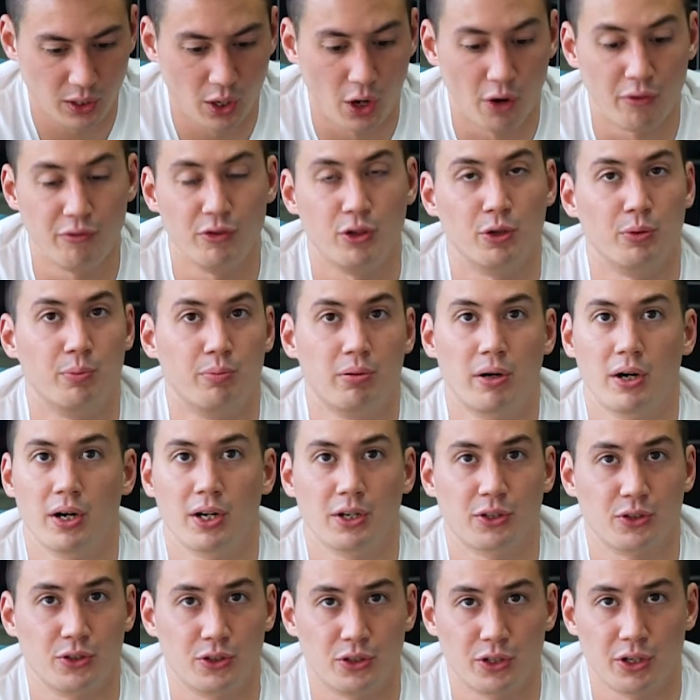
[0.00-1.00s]
of your
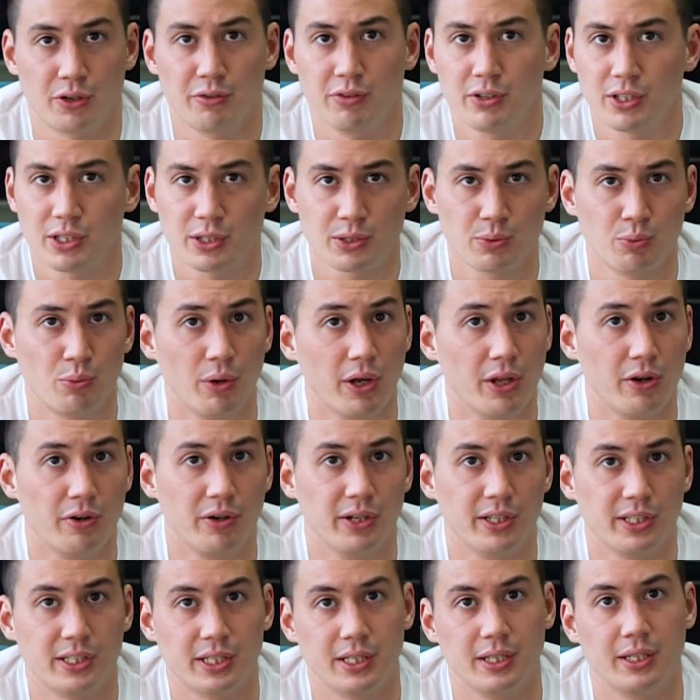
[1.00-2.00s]
product or service, whether
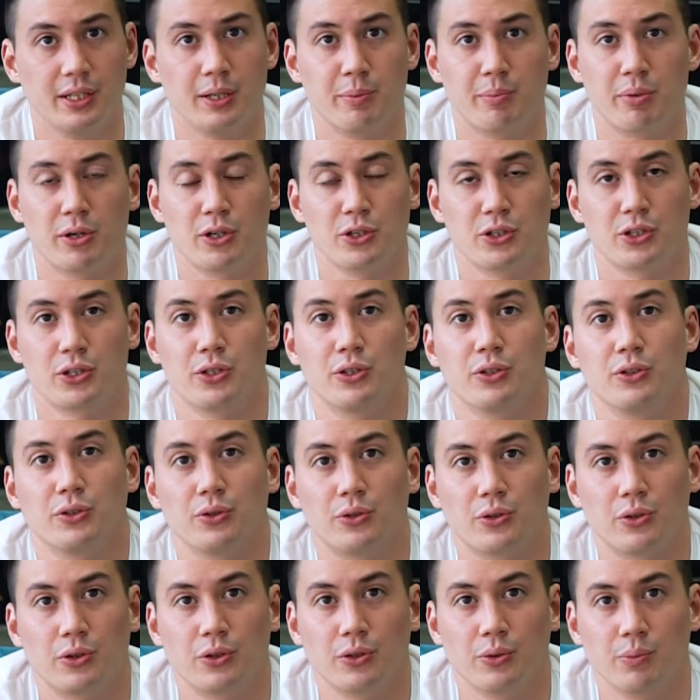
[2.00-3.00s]
it's in the personal
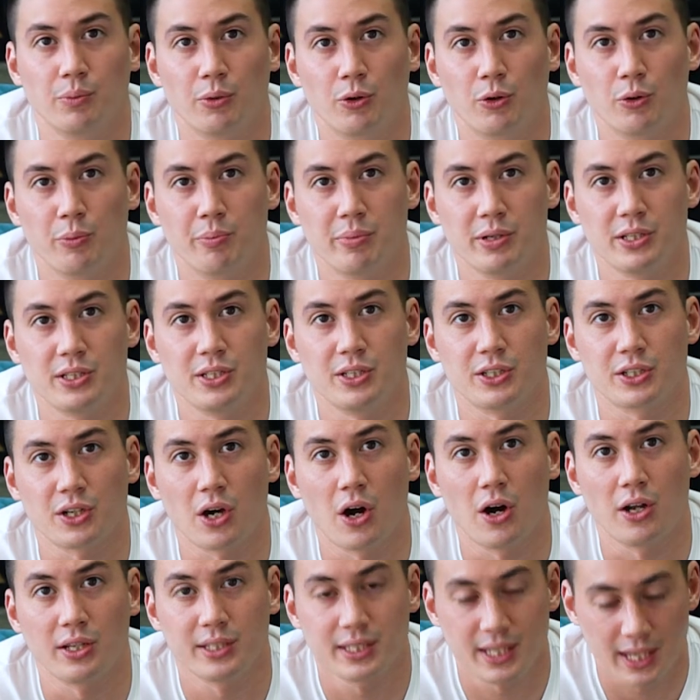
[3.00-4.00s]
or business
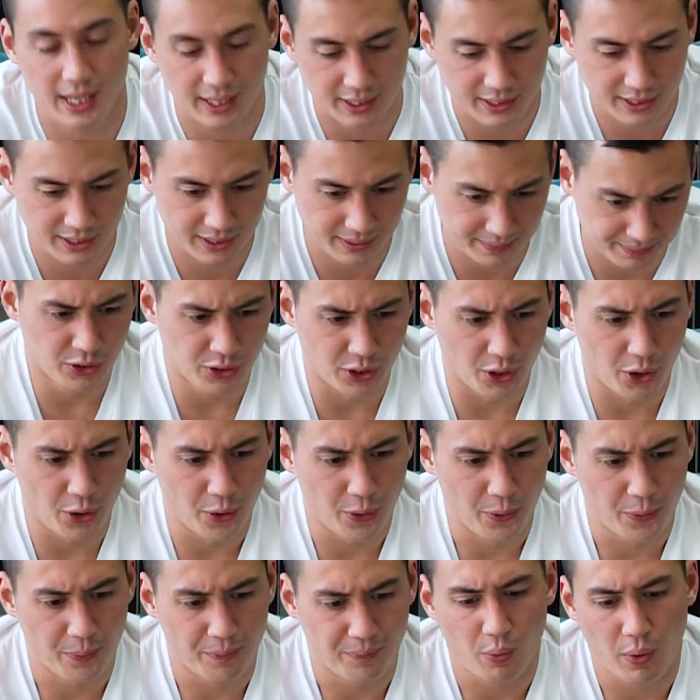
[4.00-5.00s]
context.
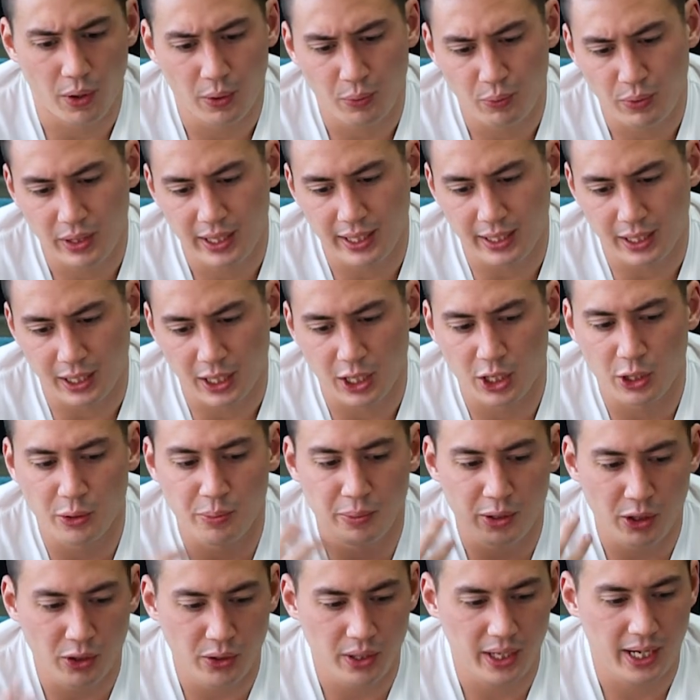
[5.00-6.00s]
So when we
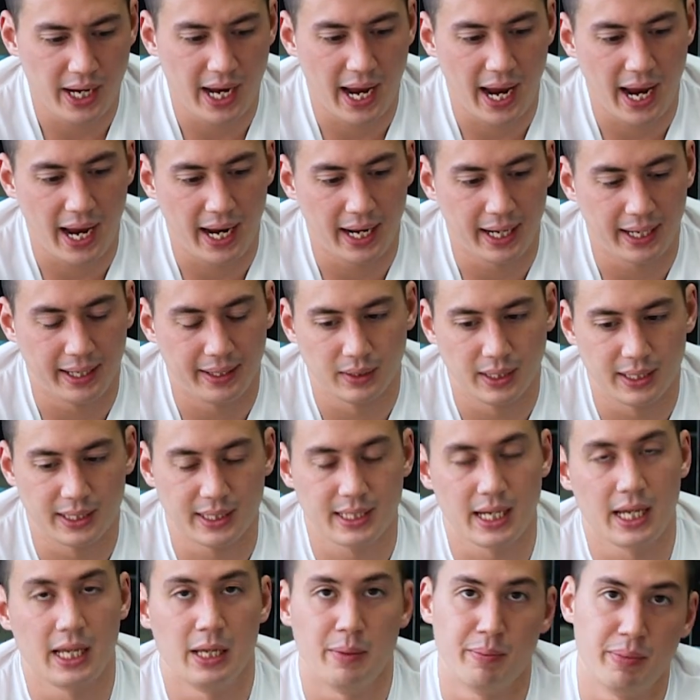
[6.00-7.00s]
communicate, let's
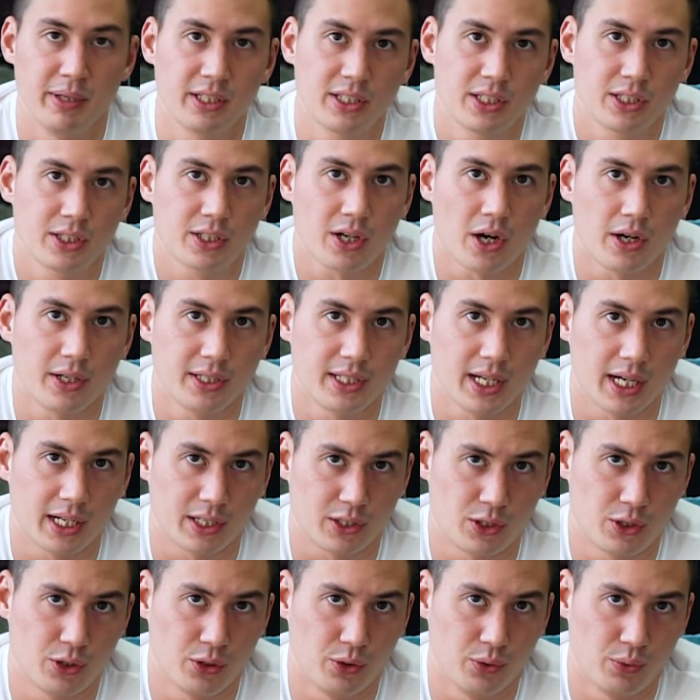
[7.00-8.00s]
say in the business
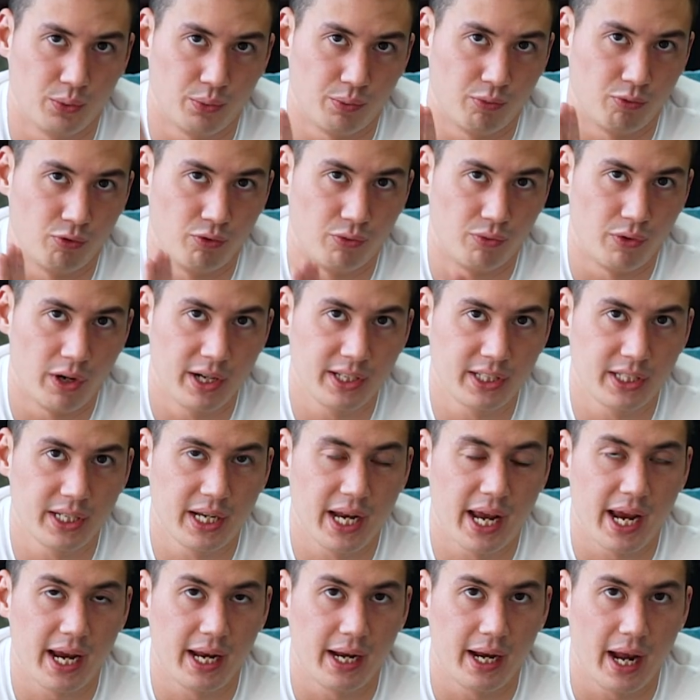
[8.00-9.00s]
context, to
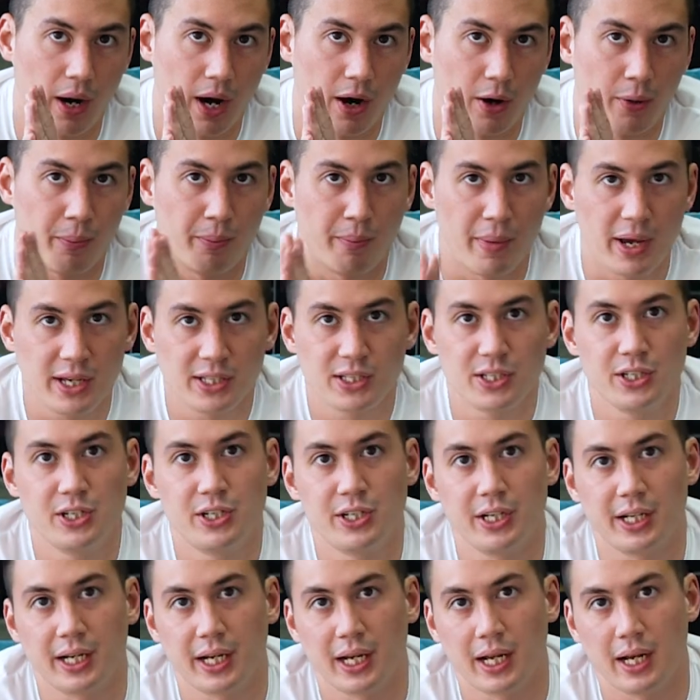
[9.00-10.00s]
resonate our
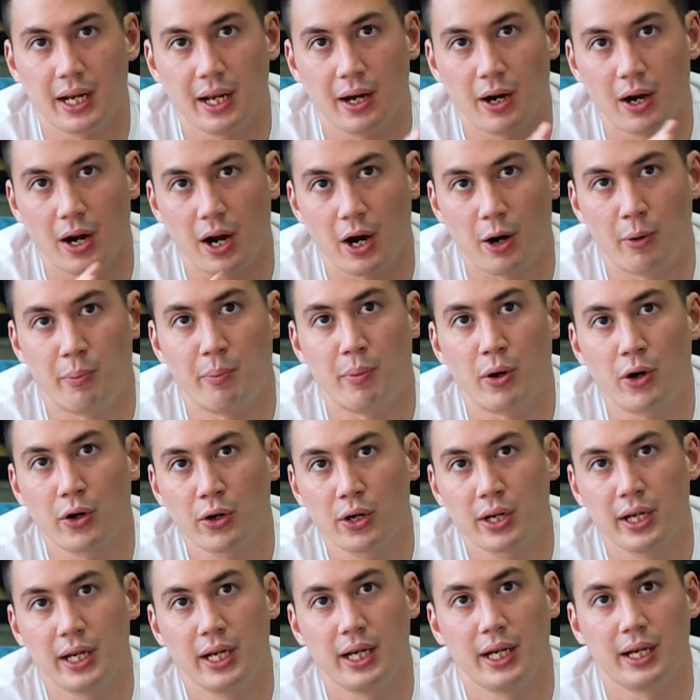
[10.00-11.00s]
messaging and our
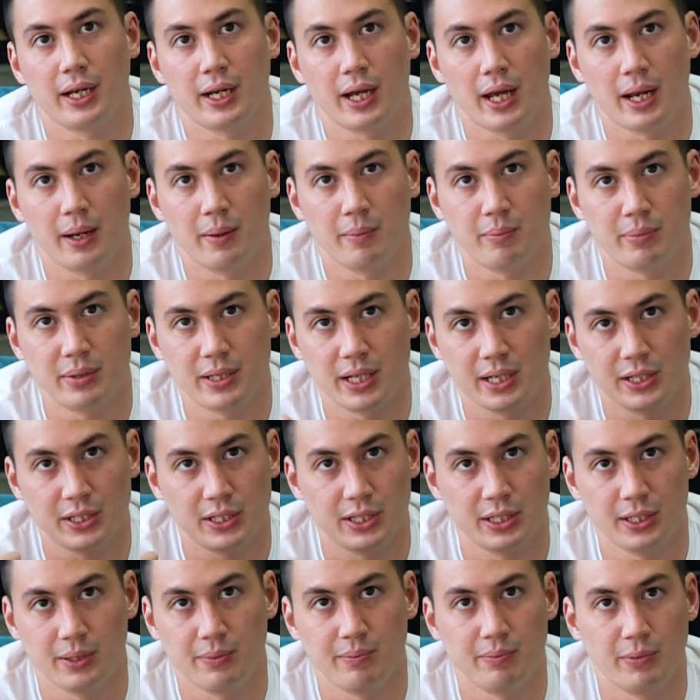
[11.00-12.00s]
marketing, and
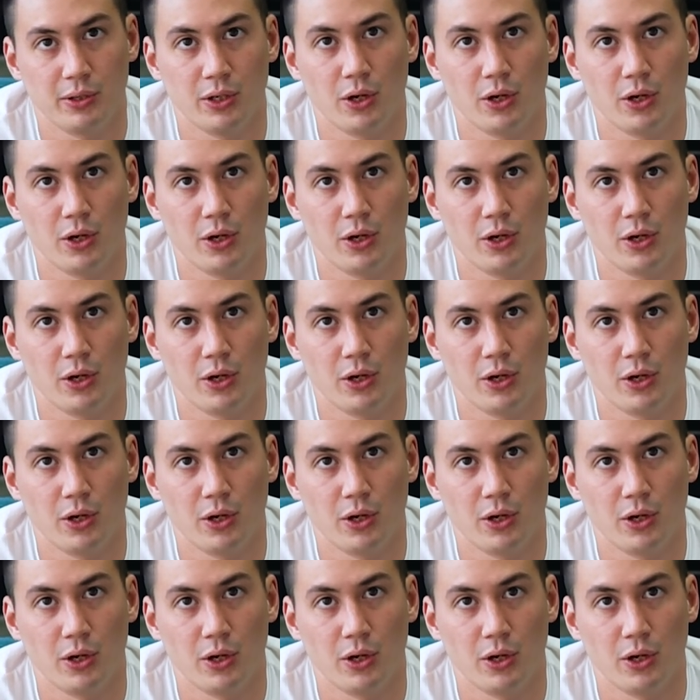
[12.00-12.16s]
potentially,